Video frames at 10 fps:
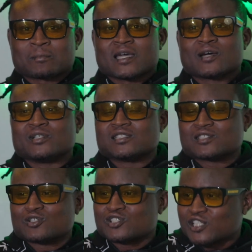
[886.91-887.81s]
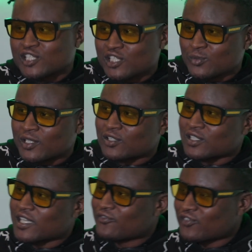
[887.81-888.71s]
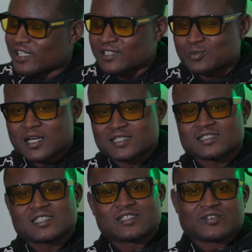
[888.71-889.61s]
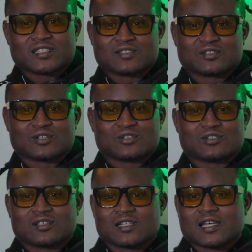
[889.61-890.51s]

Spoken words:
man, we just gonna chill, we gonna Netflix, watch TV, you know,